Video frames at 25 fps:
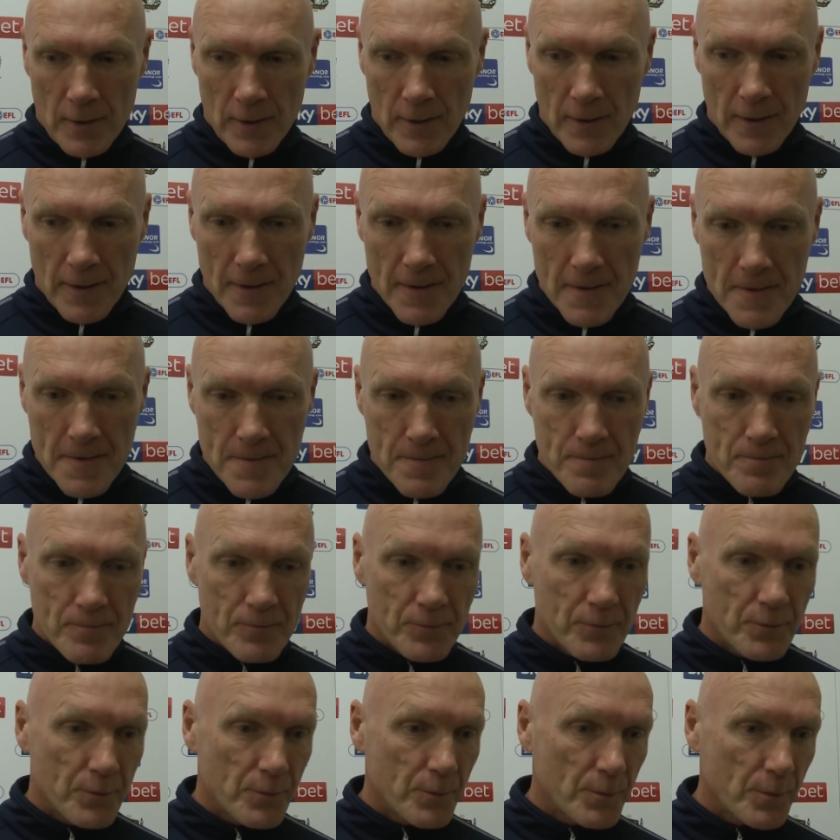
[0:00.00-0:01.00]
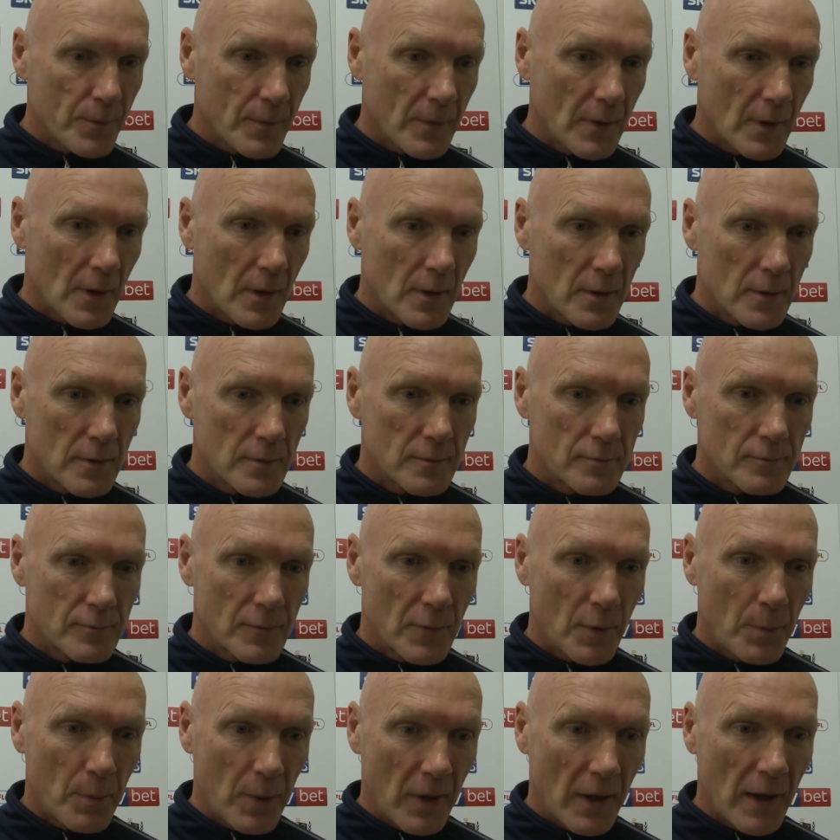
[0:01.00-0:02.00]

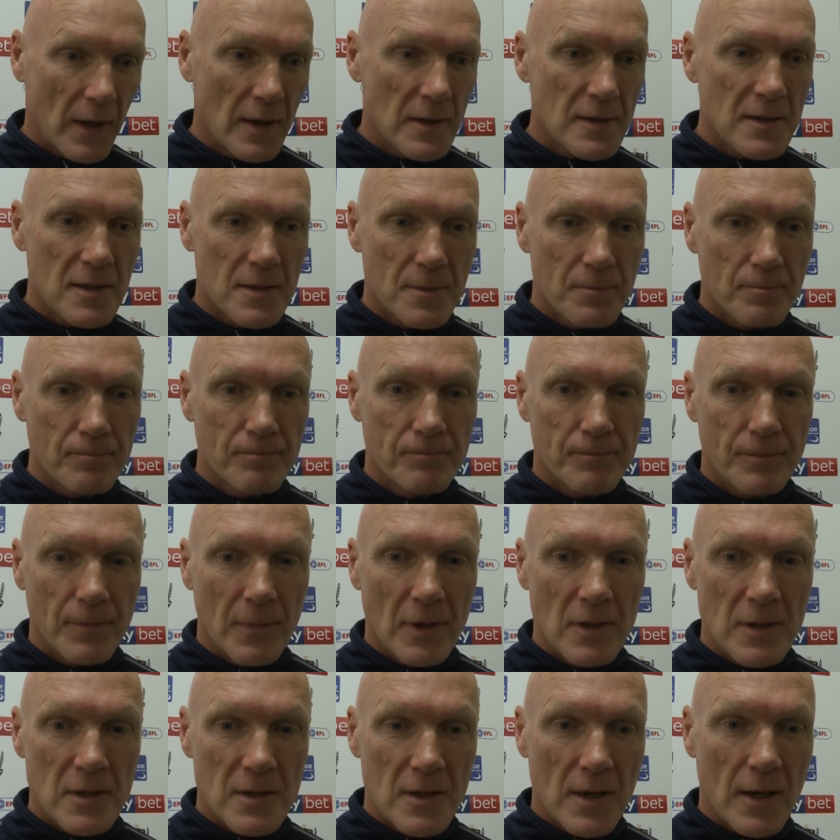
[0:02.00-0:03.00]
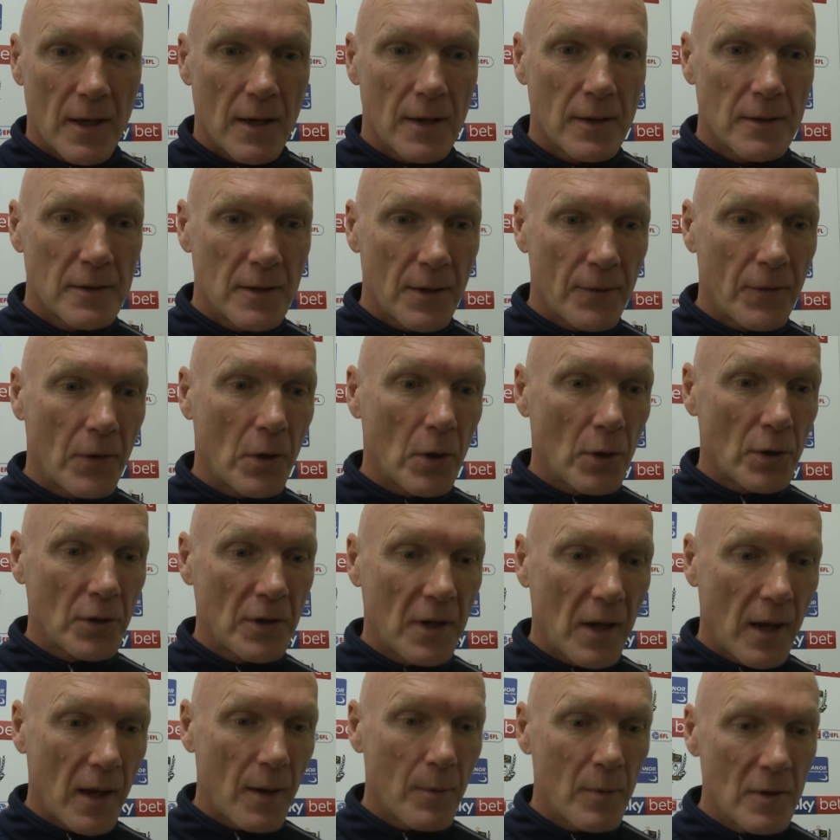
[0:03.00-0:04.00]
the players, it's a difficult
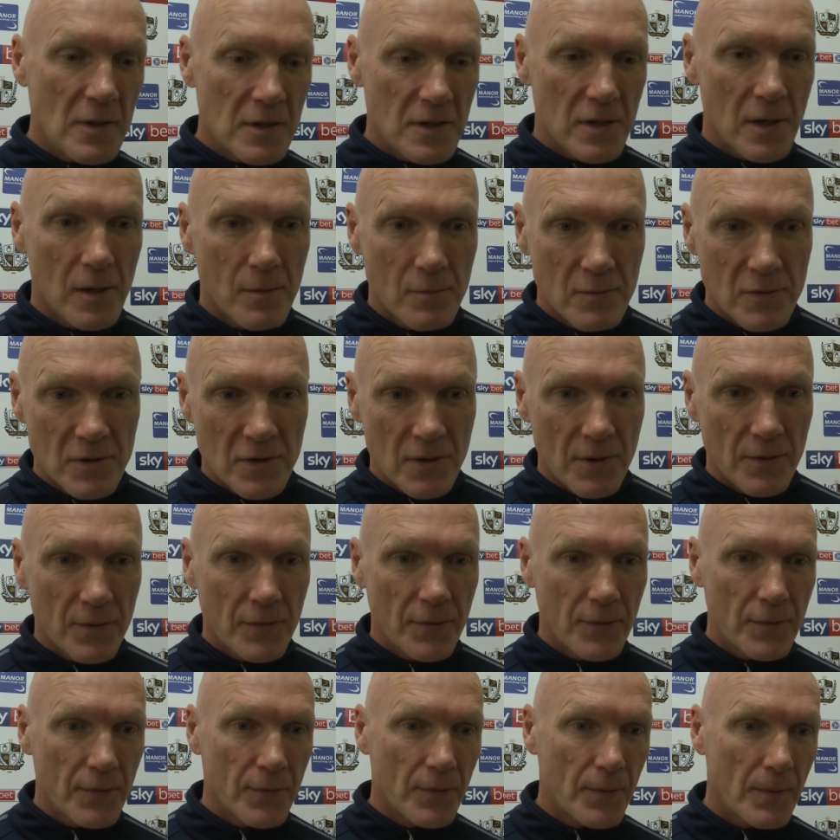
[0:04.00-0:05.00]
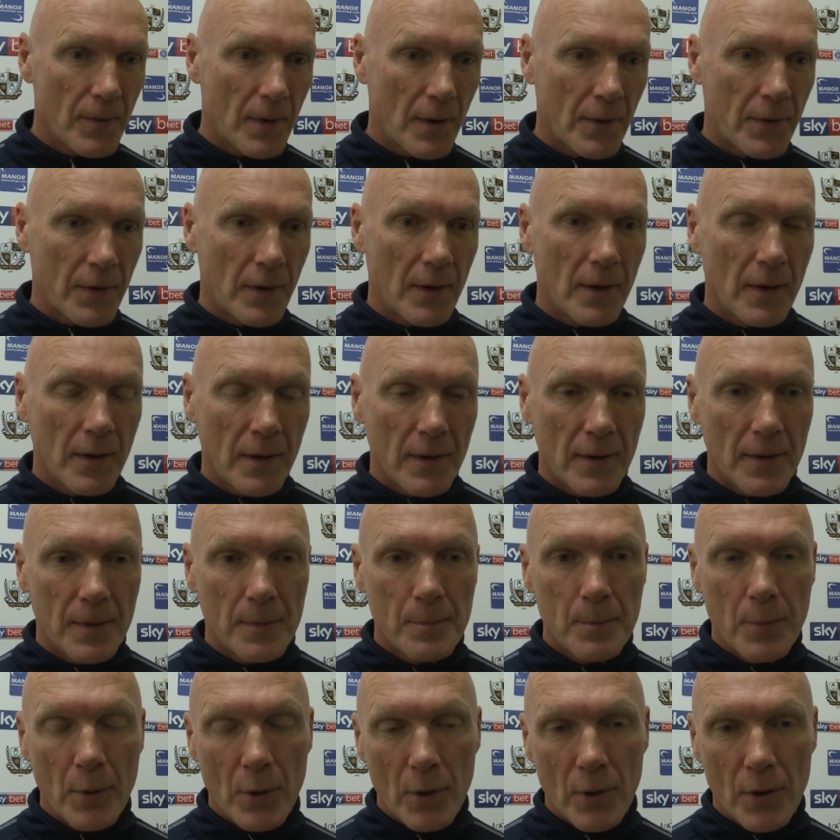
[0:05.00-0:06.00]
game in terms of, I think
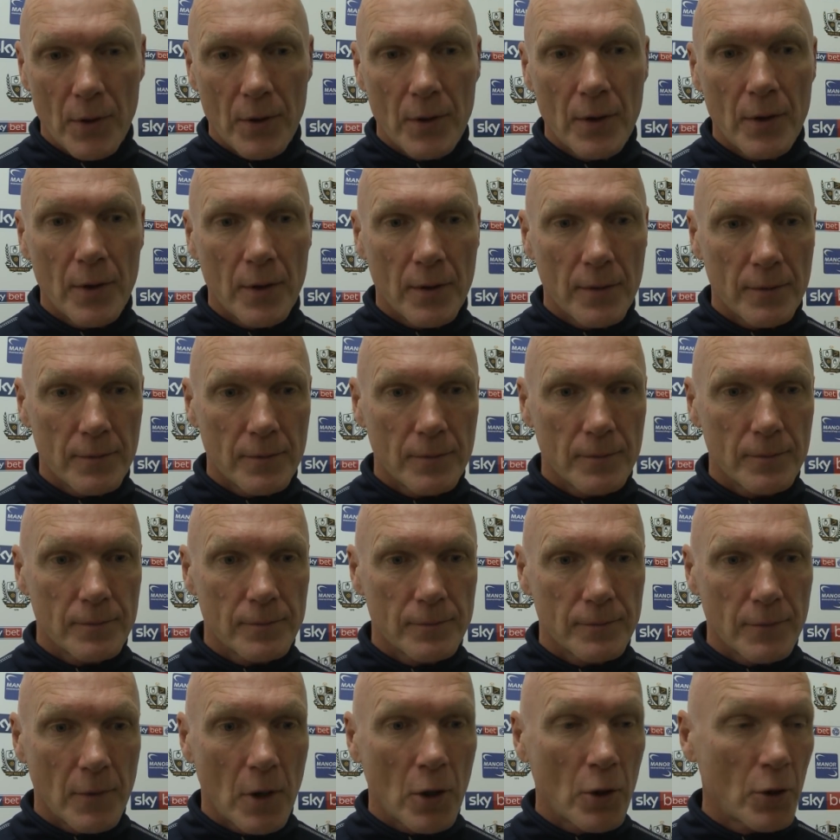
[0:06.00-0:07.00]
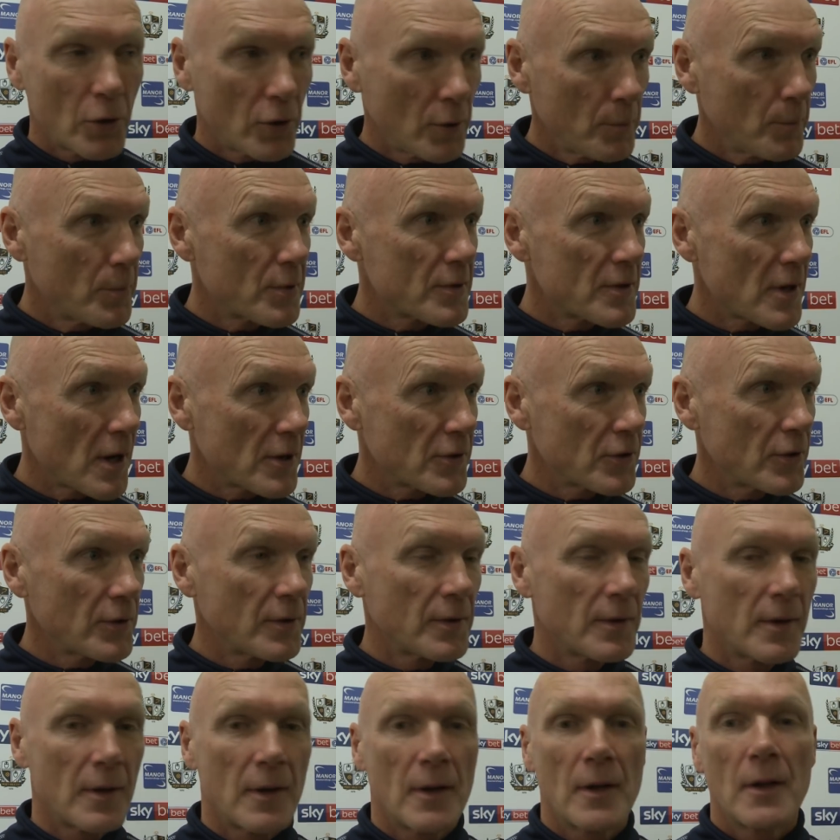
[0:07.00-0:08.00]
Burton are good in
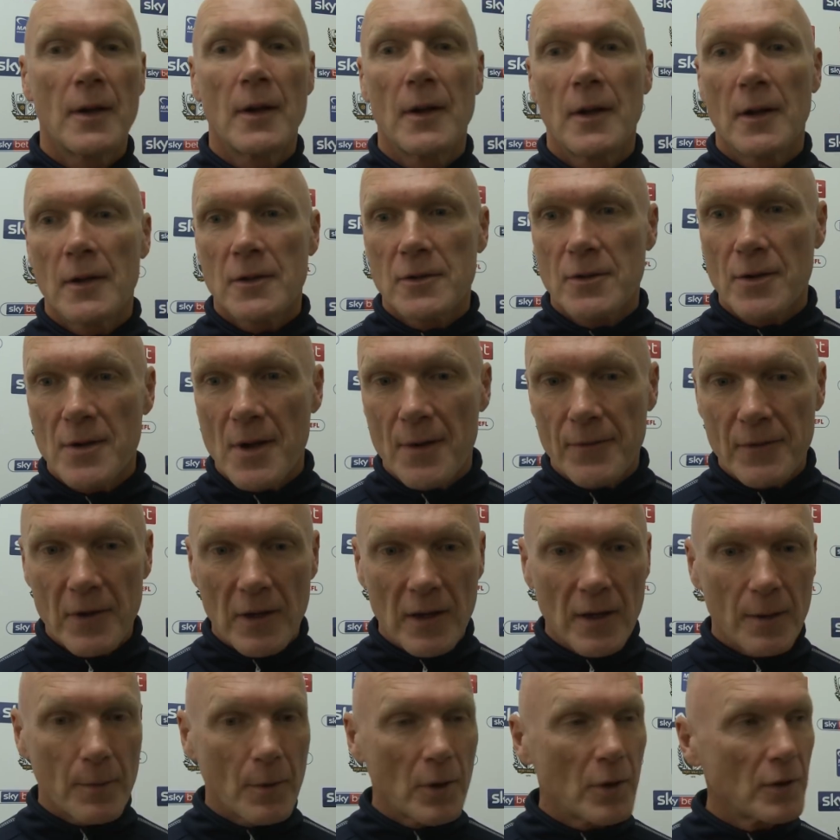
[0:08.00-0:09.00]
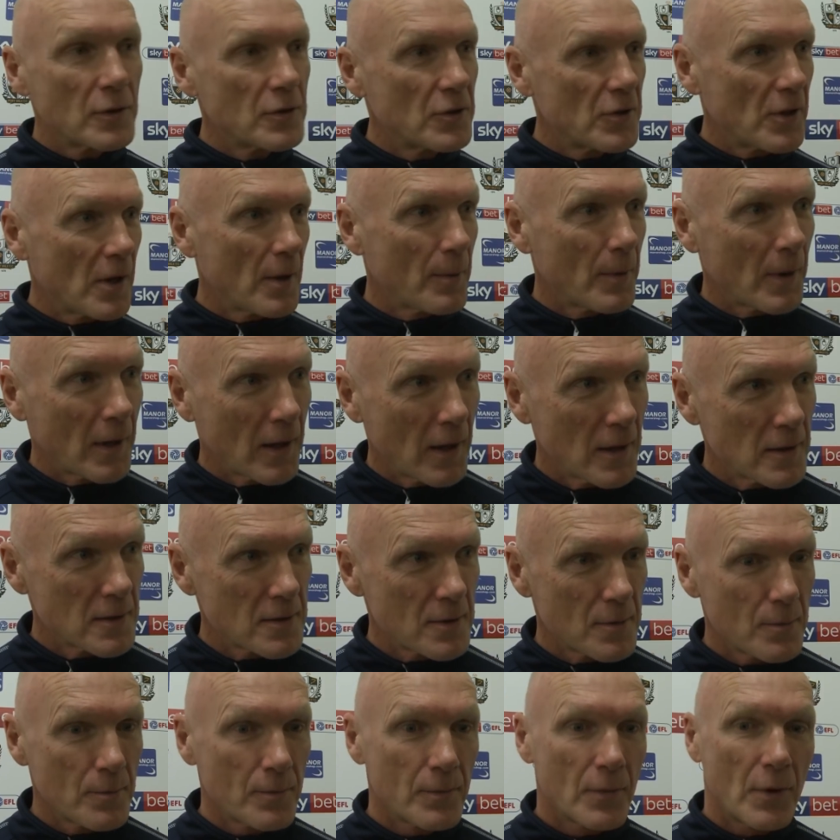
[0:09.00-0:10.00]
possession, so you have to keep a good shape
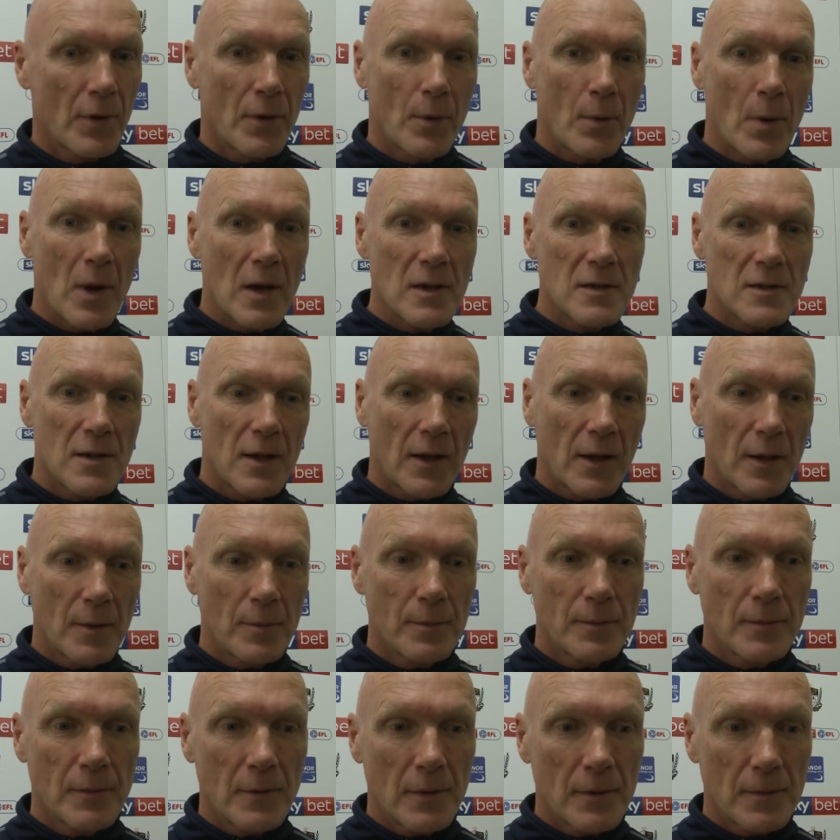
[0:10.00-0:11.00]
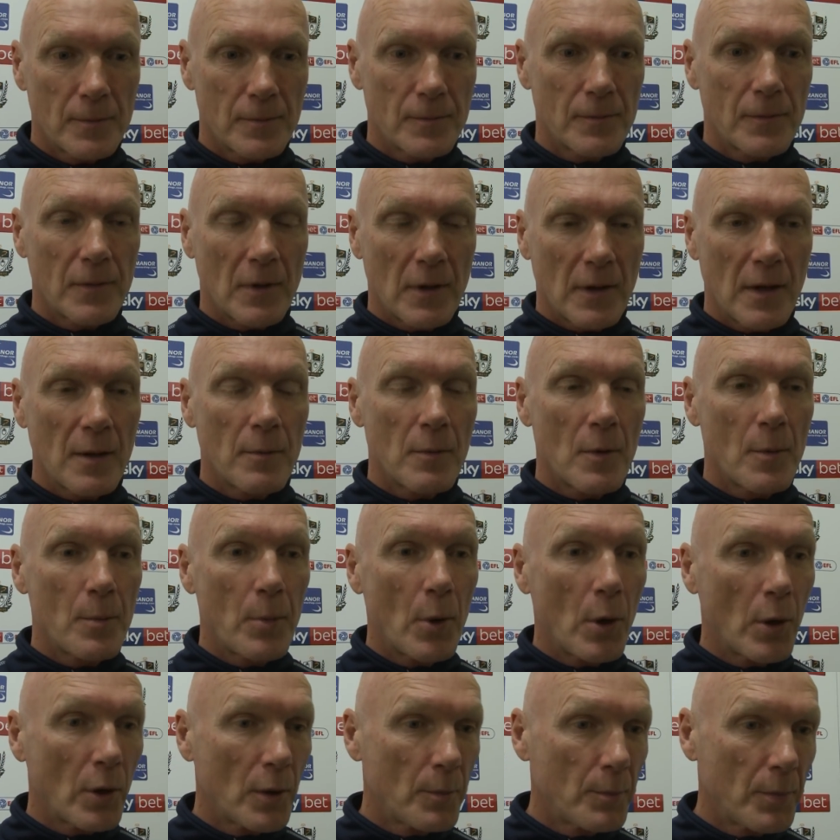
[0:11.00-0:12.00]
against them, otherwise they can keep the
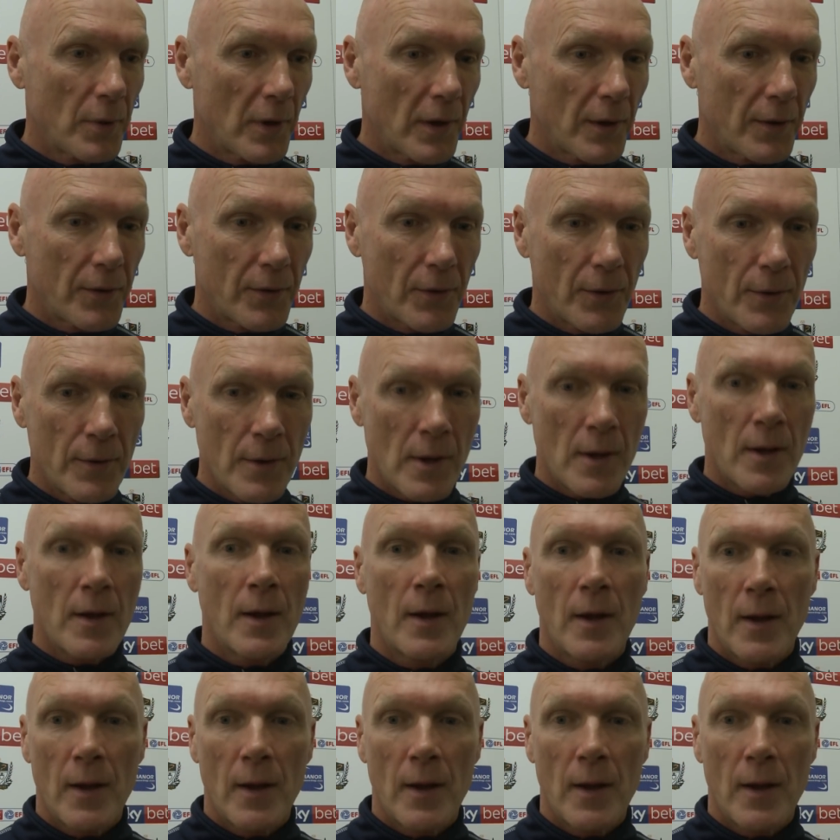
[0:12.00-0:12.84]
ball and play through you.